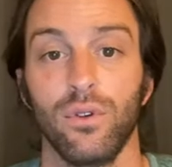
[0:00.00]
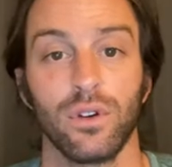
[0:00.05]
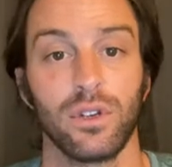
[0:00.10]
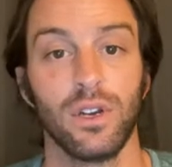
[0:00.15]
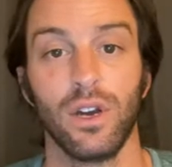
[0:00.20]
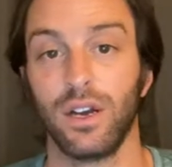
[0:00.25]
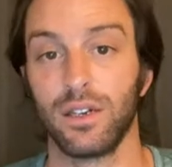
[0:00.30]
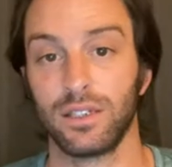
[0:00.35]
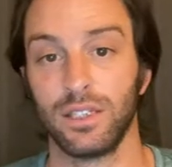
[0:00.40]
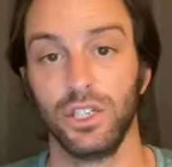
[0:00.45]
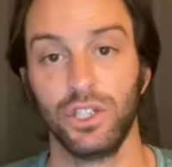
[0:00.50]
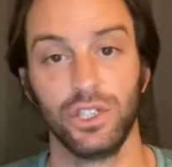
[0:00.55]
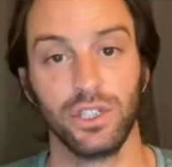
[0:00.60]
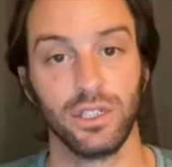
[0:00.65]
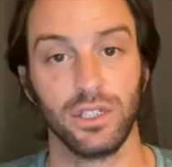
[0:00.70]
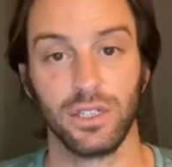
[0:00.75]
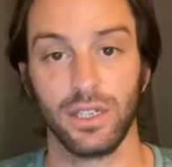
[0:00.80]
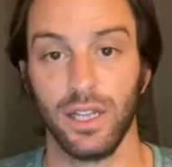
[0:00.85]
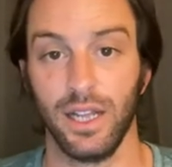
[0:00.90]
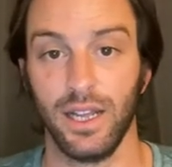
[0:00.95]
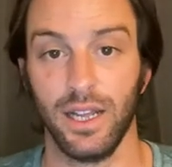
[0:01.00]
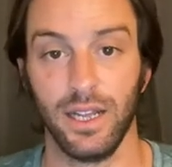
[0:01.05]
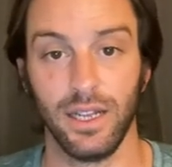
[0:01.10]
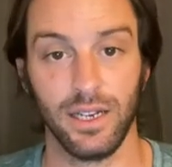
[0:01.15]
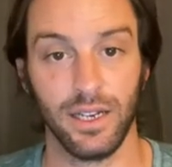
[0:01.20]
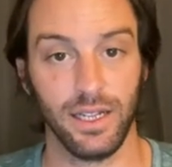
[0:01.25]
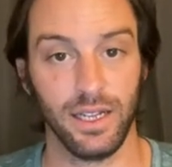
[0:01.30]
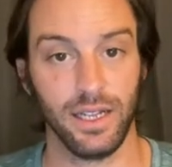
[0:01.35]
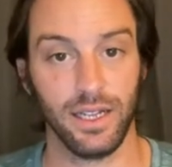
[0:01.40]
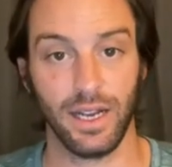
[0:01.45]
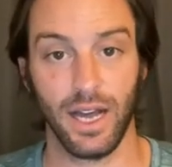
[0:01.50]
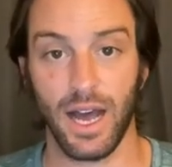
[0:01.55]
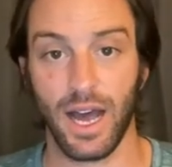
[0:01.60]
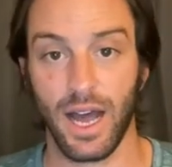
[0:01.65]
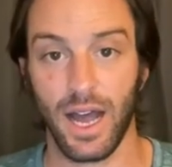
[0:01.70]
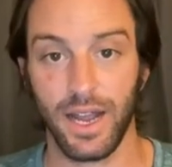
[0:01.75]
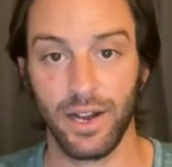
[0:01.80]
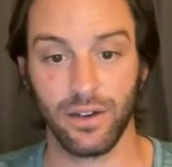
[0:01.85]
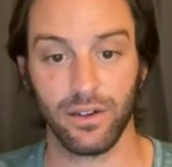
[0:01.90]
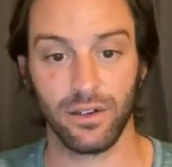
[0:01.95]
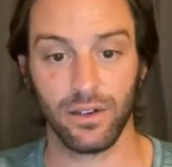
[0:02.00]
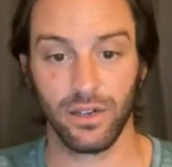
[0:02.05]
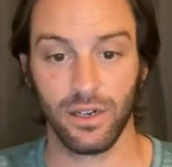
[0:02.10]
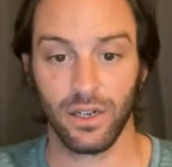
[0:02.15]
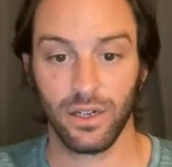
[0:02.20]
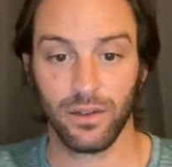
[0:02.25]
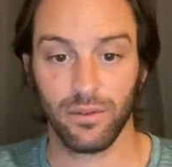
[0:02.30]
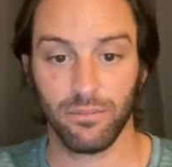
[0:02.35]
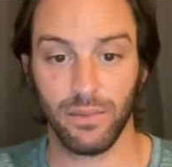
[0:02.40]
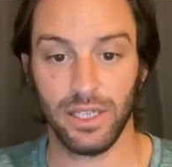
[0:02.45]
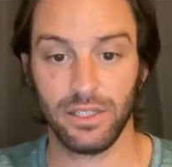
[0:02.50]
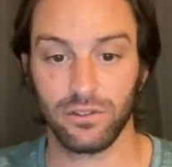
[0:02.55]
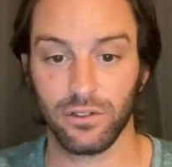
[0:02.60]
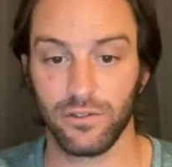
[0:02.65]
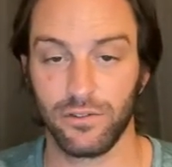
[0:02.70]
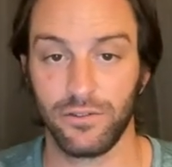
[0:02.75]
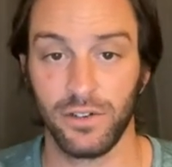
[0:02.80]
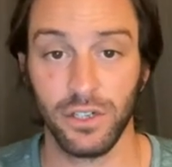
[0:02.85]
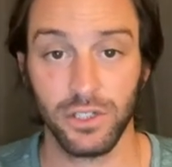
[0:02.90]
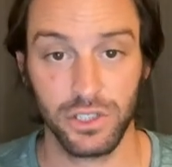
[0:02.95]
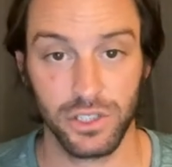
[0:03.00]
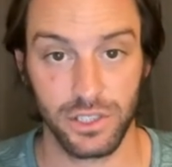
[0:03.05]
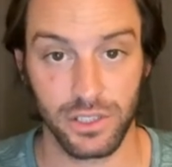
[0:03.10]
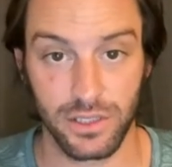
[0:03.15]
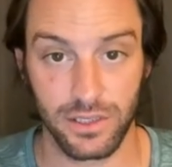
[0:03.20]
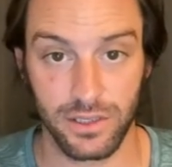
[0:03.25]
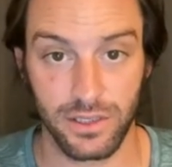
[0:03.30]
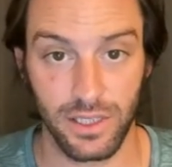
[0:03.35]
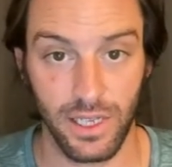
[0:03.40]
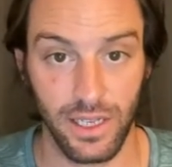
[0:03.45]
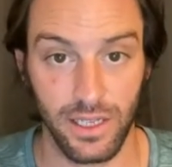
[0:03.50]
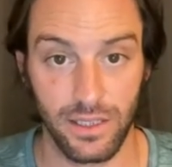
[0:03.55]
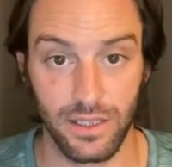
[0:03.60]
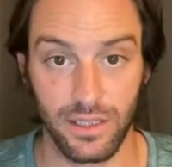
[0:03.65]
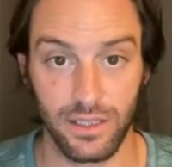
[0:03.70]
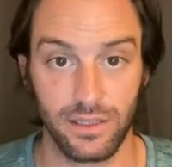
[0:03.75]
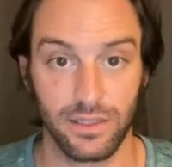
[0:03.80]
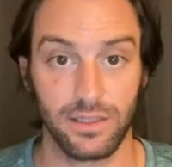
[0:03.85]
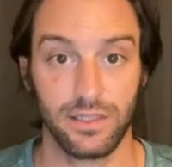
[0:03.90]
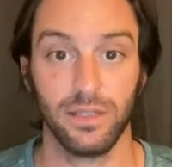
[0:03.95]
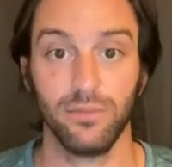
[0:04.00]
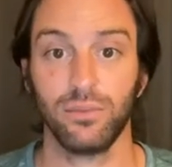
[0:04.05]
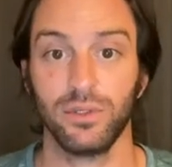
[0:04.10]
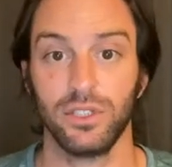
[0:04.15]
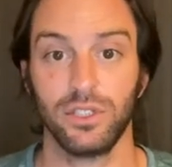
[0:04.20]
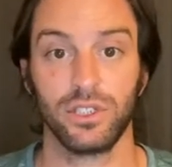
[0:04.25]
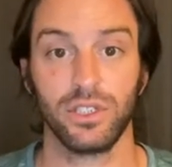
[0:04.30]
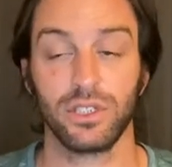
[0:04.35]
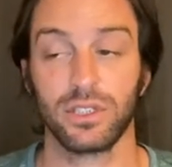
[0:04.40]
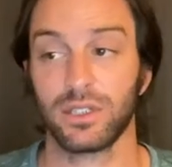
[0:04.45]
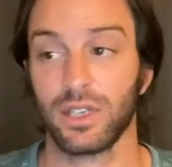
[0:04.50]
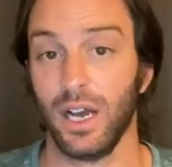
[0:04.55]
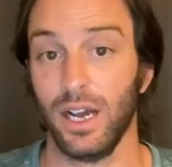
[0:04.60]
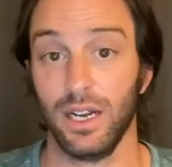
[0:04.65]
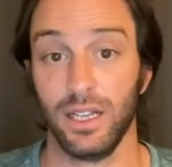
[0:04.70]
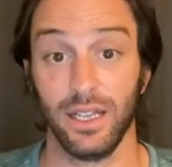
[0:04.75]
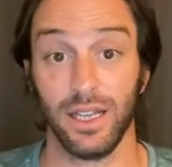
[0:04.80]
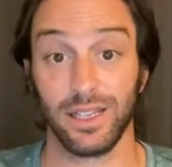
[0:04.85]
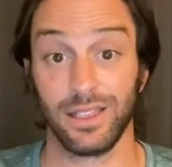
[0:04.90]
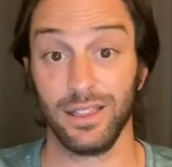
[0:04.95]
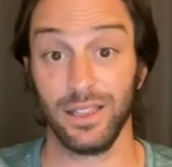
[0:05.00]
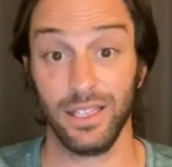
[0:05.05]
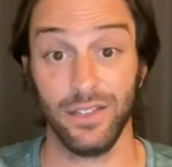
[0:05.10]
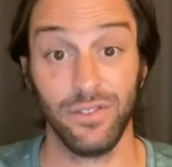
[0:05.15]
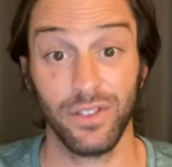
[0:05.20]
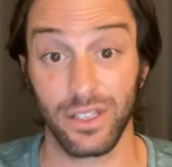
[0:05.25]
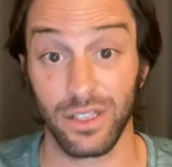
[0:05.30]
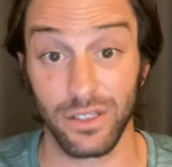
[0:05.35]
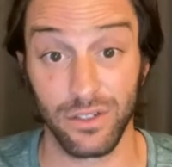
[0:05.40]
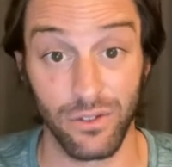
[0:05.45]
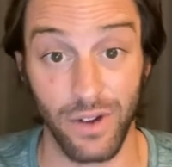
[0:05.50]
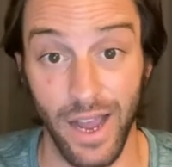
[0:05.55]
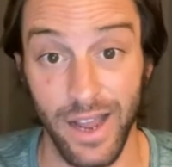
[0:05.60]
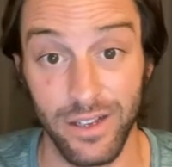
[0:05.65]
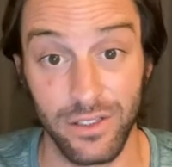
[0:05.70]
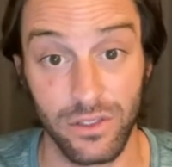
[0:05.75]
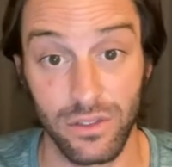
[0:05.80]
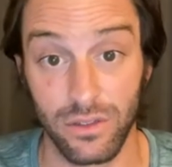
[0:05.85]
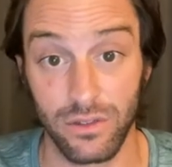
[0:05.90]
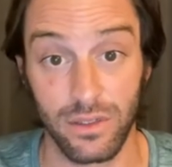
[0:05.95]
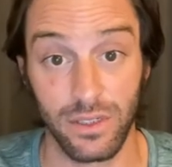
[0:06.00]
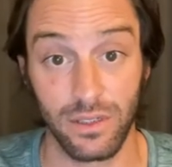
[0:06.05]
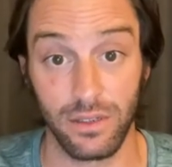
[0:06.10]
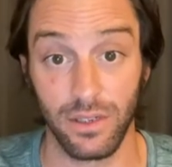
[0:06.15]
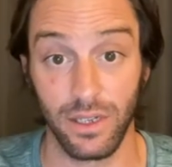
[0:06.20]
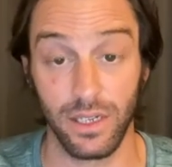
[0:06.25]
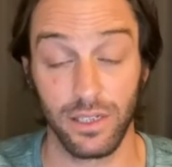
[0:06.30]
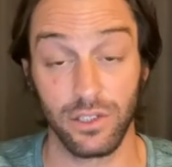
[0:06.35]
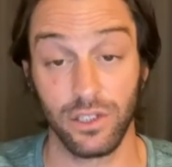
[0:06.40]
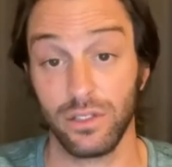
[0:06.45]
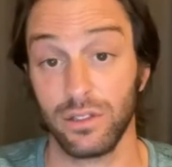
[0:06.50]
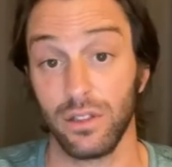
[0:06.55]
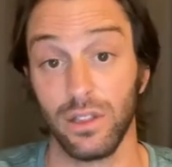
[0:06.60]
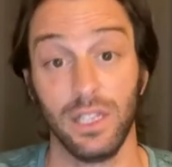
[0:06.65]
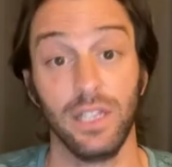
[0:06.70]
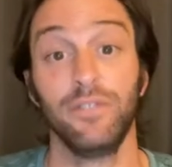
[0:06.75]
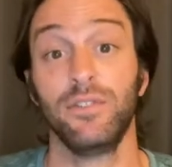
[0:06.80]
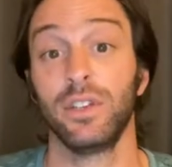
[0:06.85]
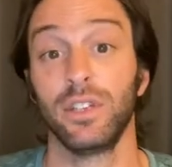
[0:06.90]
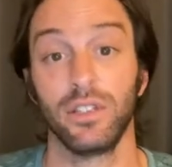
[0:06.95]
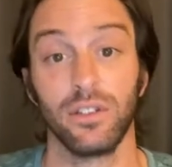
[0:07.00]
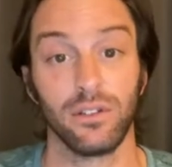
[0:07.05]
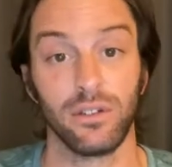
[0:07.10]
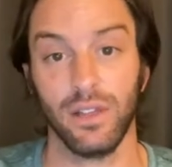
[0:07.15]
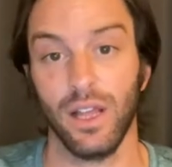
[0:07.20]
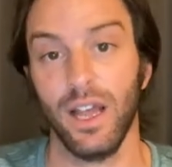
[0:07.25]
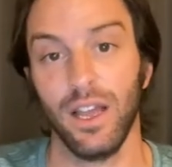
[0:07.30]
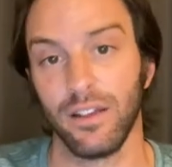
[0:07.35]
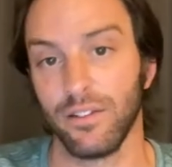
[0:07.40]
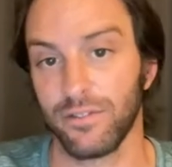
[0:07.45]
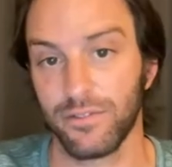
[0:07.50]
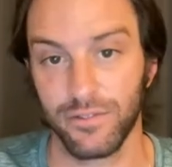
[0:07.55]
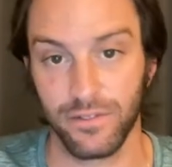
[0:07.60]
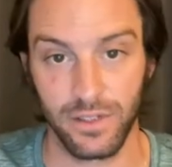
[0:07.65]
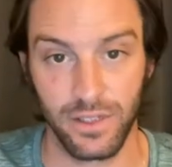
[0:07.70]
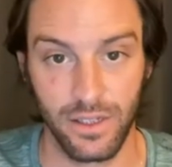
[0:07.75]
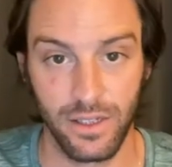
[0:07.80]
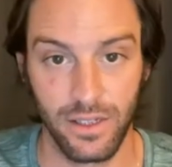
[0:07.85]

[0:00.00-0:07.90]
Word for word: cognition and and higher mental functions and simply just kind of like living in gratitude and, and just living your life